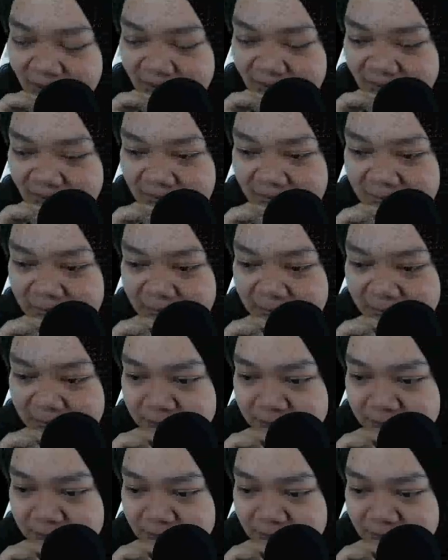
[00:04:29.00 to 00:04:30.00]

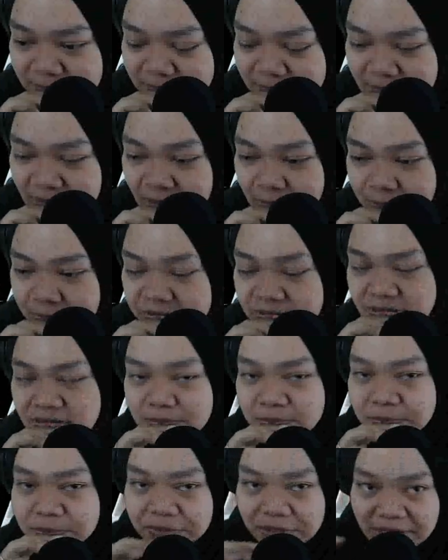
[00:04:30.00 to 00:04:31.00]
um I was
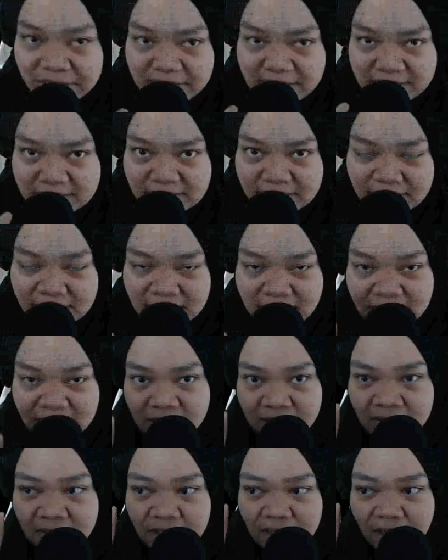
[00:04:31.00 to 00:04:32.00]
surprised
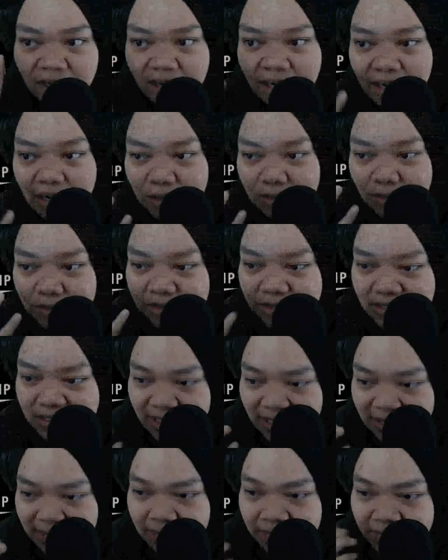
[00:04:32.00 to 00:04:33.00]
how
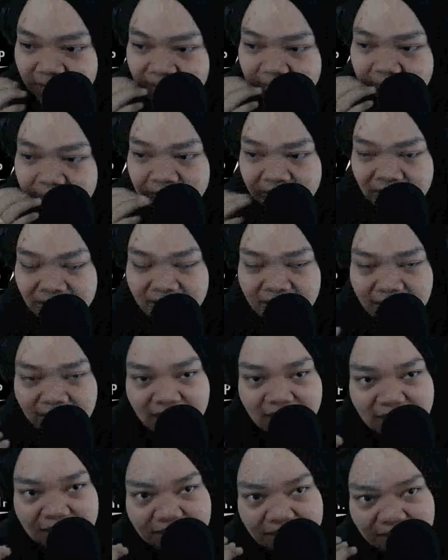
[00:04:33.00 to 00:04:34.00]
deep the meaning
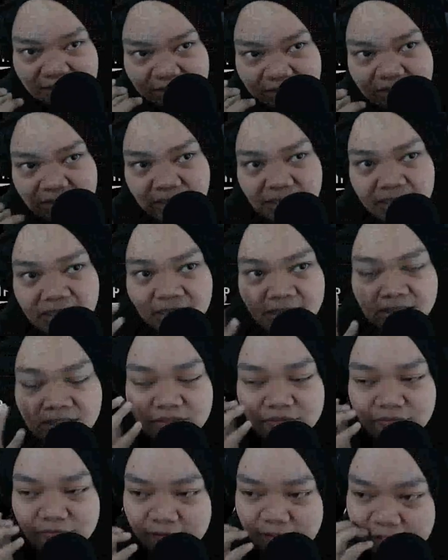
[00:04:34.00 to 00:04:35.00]
is in
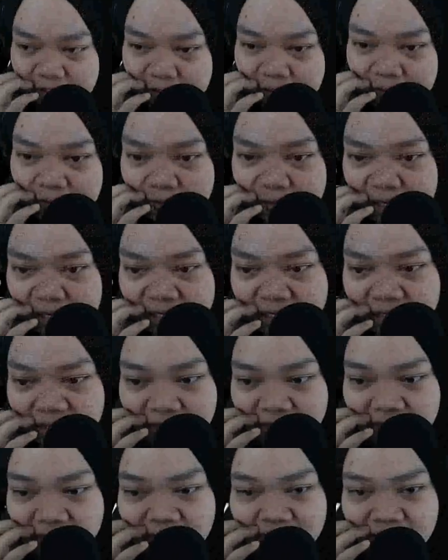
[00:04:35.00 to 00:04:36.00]
this video
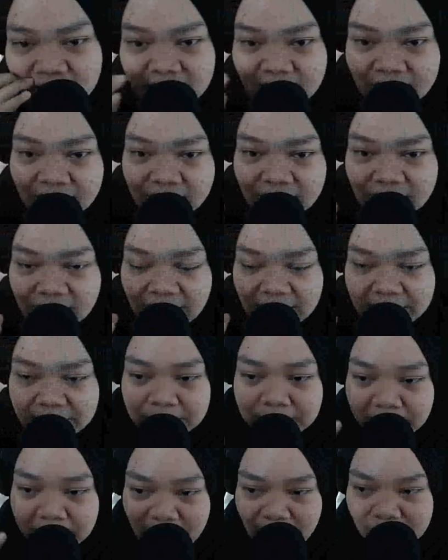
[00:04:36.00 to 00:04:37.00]
and the
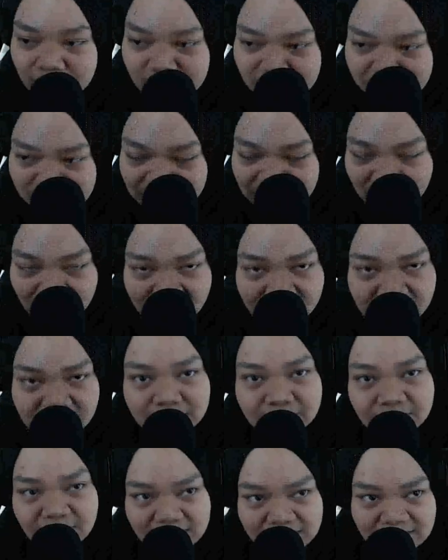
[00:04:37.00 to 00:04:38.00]
empowerment of the
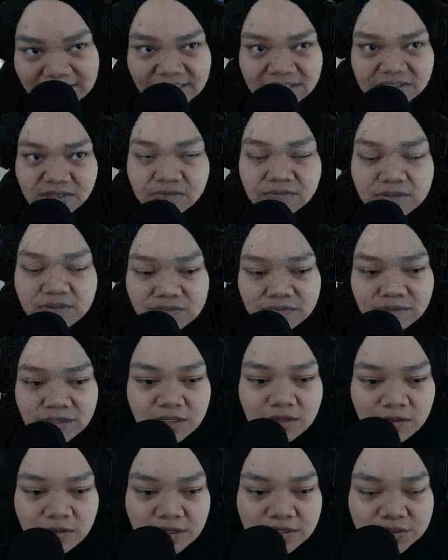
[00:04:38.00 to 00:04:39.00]
message of this
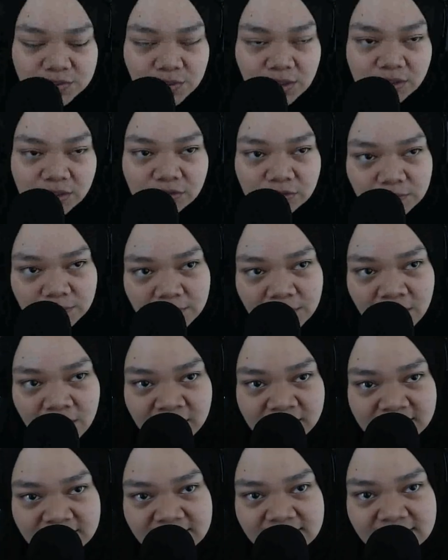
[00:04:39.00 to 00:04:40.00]
video as well to be
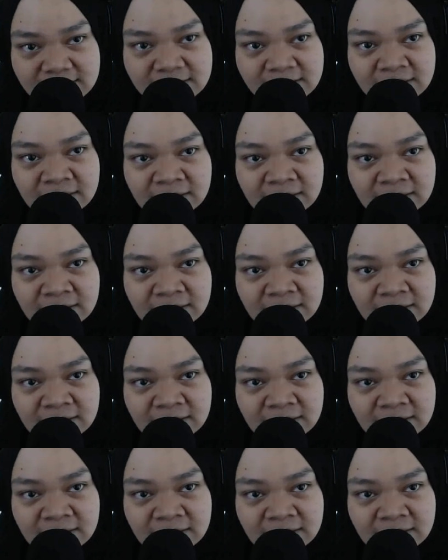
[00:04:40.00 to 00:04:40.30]
honest